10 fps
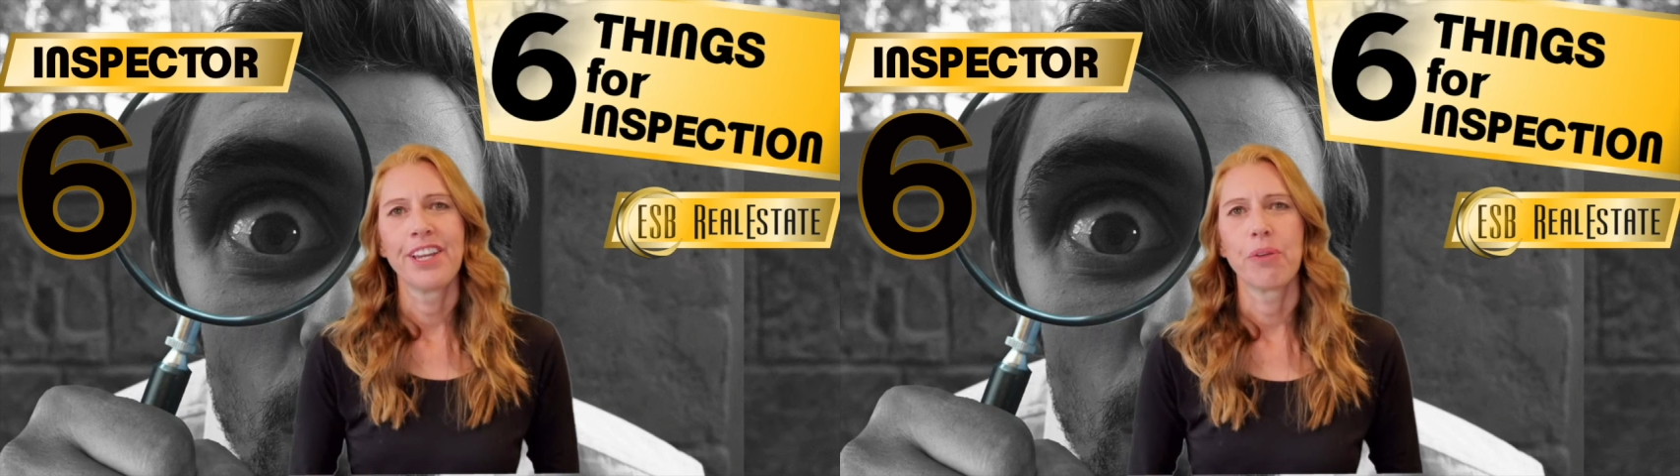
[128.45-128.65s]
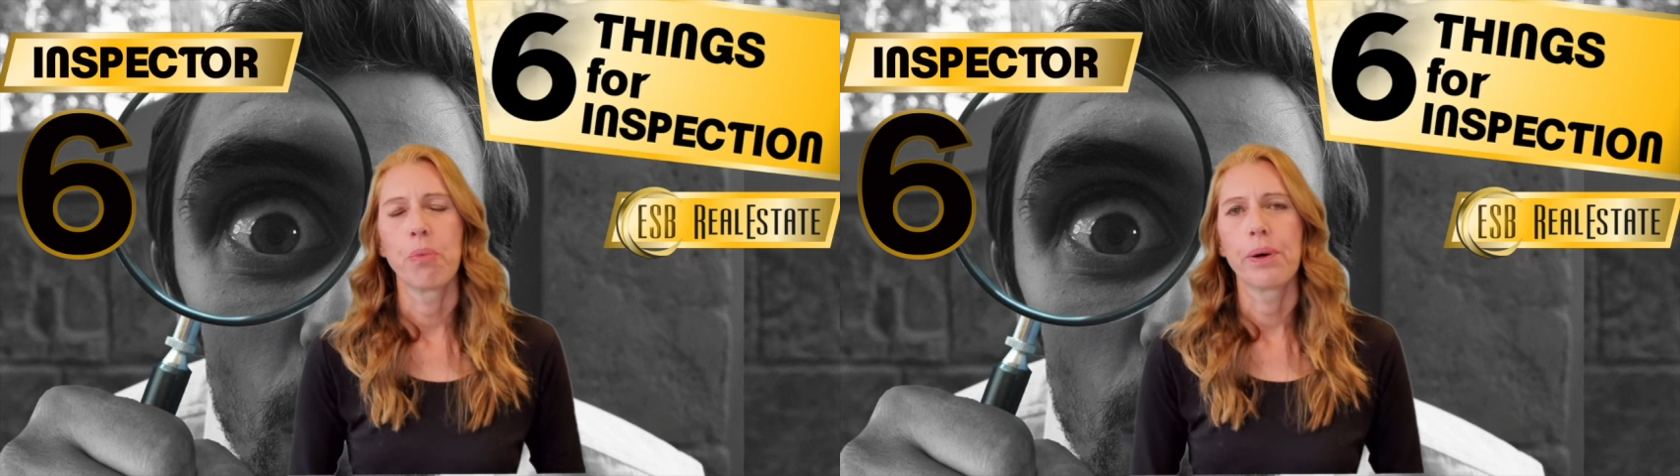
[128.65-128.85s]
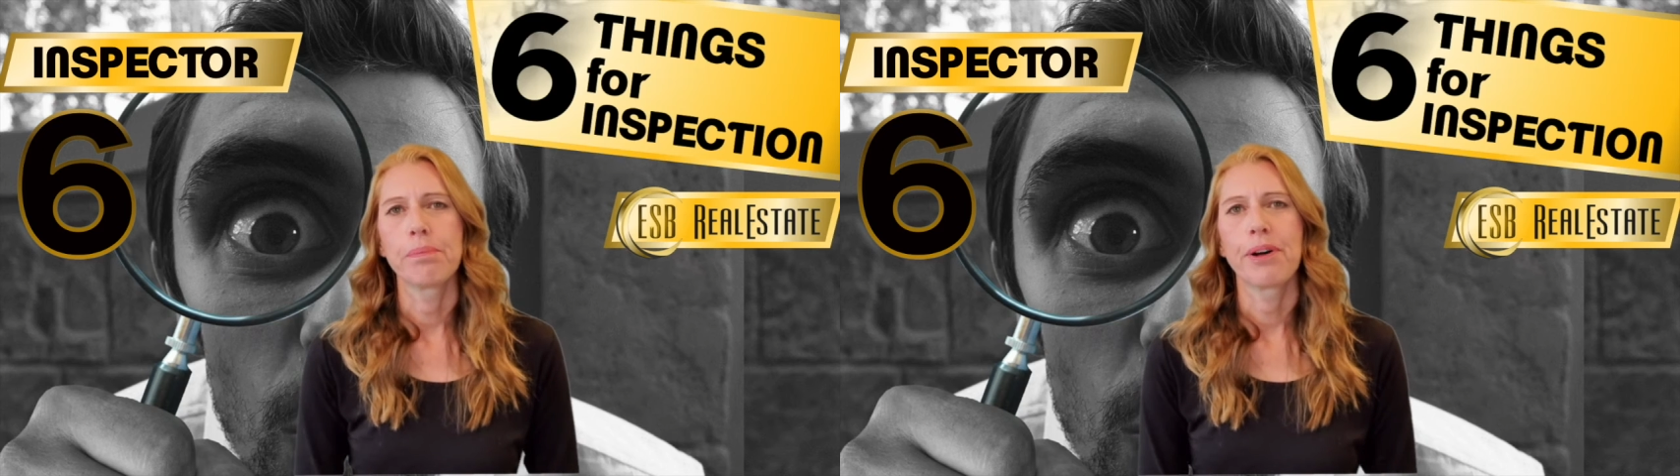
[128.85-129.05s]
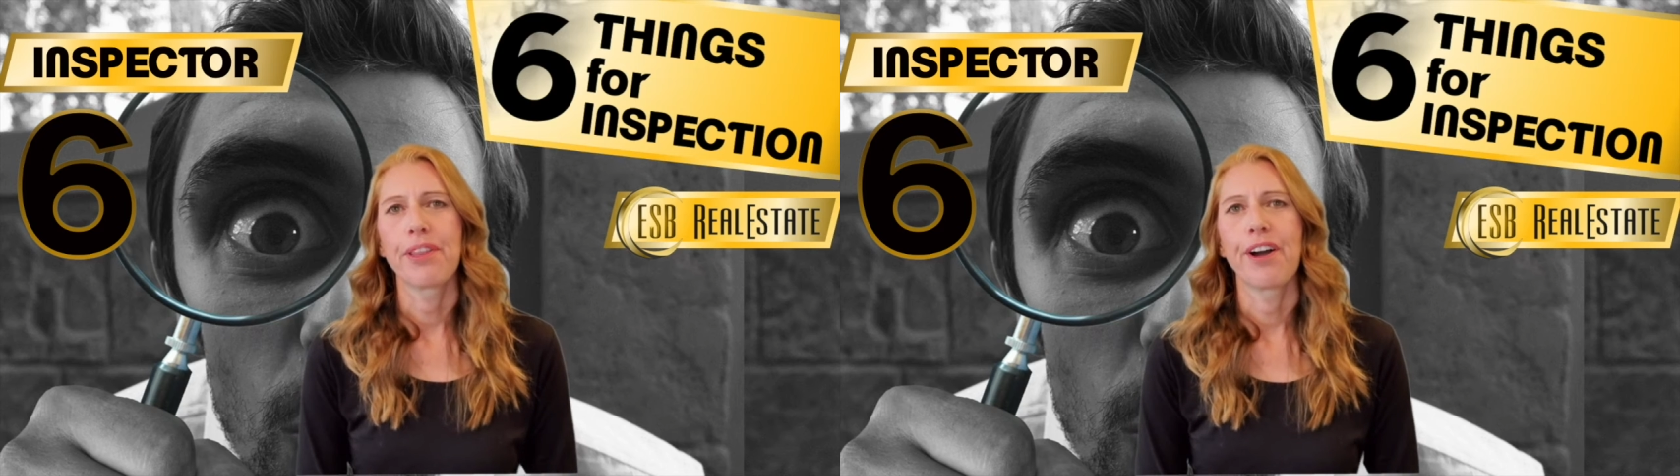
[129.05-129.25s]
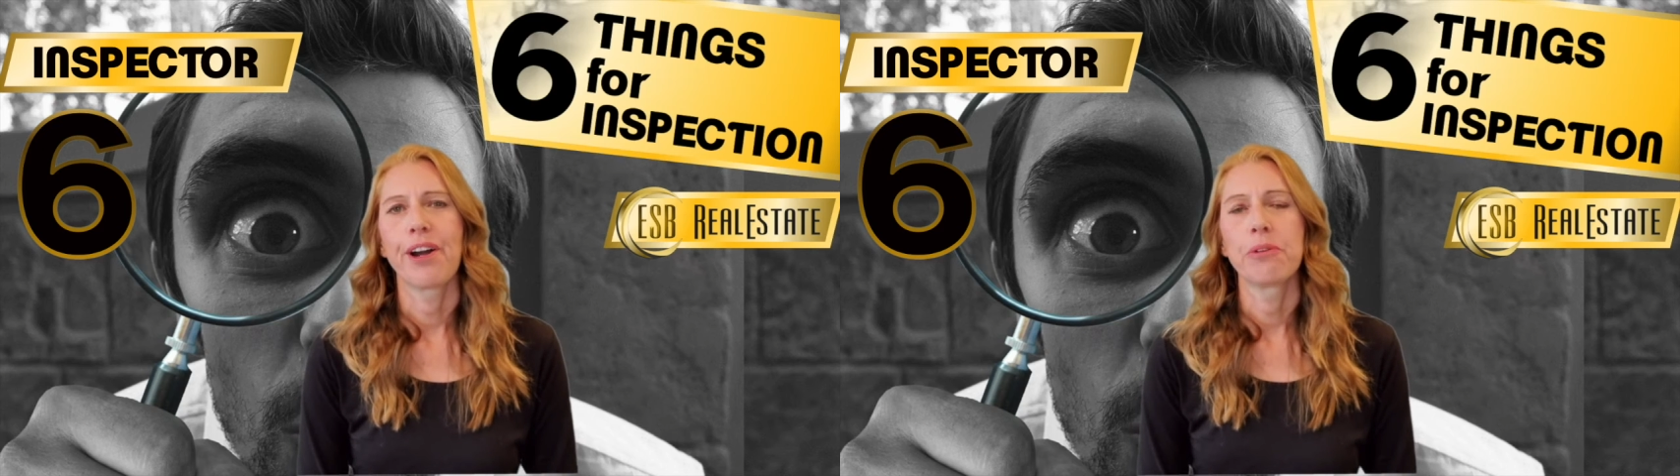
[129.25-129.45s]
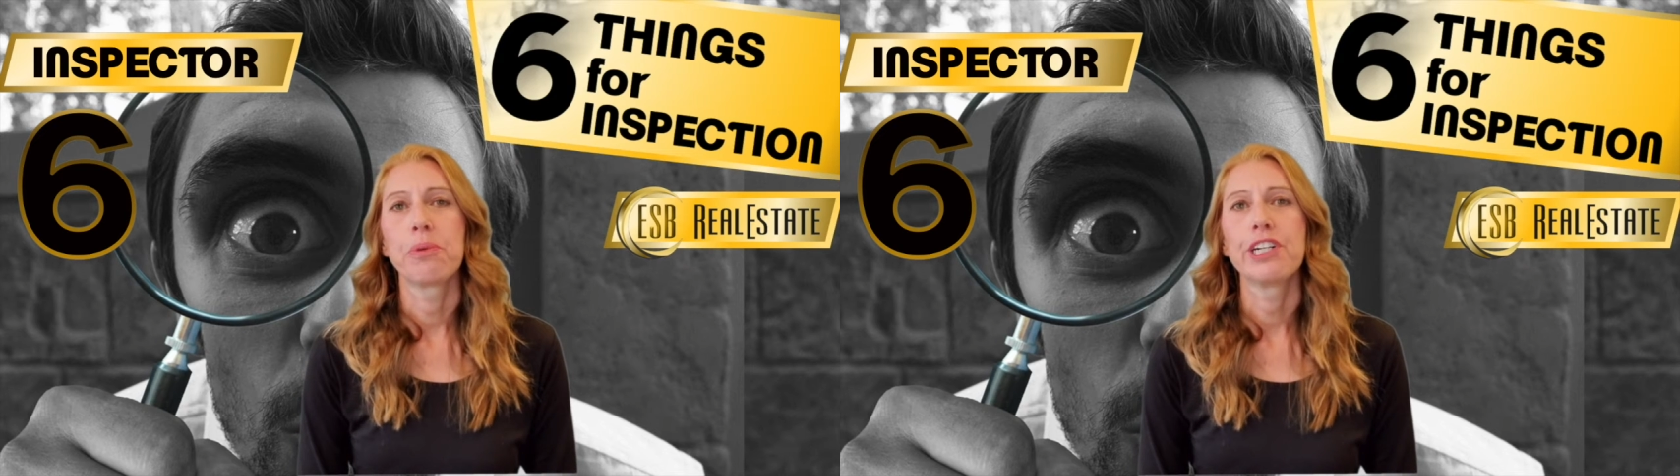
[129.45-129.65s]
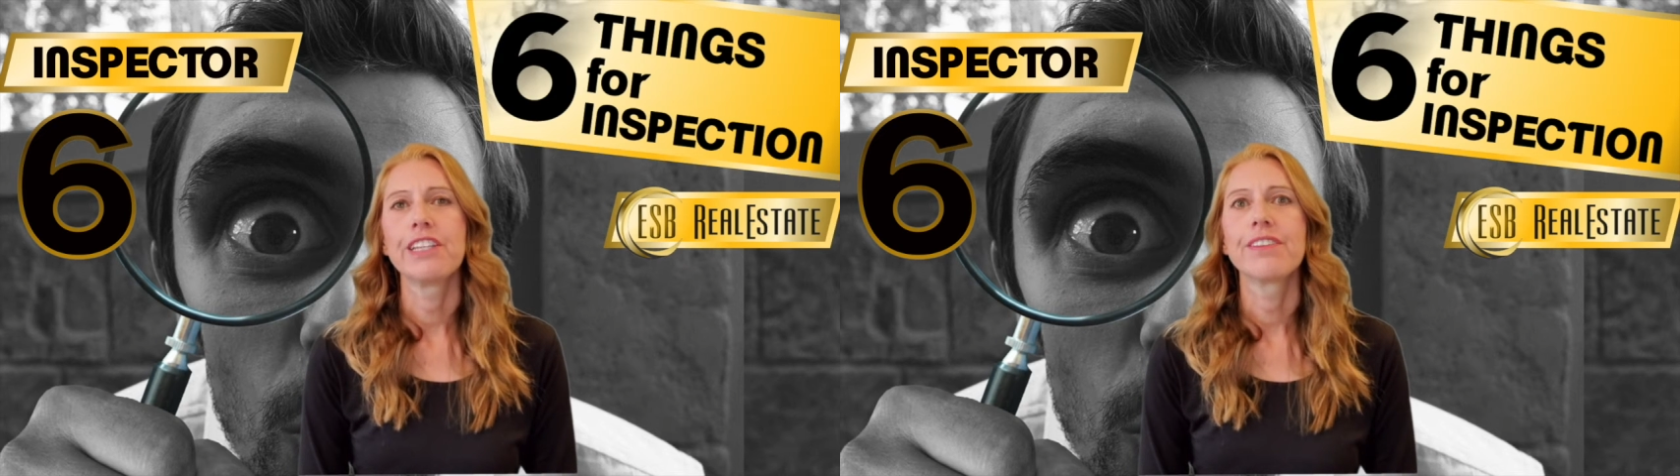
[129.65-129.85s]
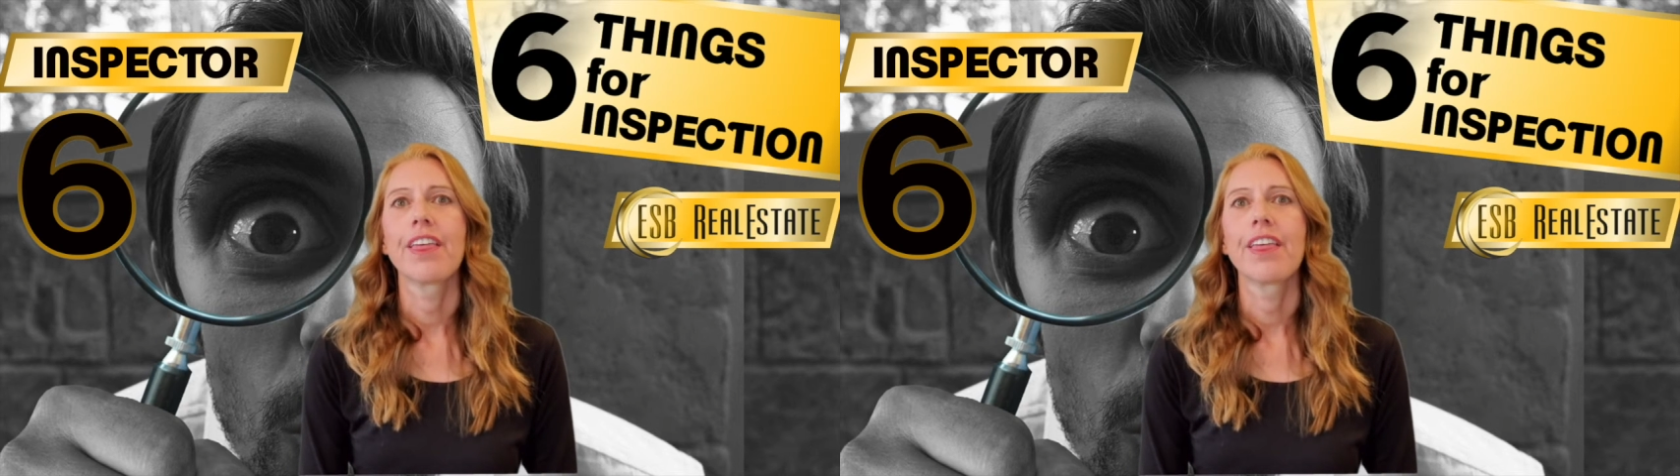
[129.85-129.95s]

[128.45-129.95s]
warp all the hardwoods,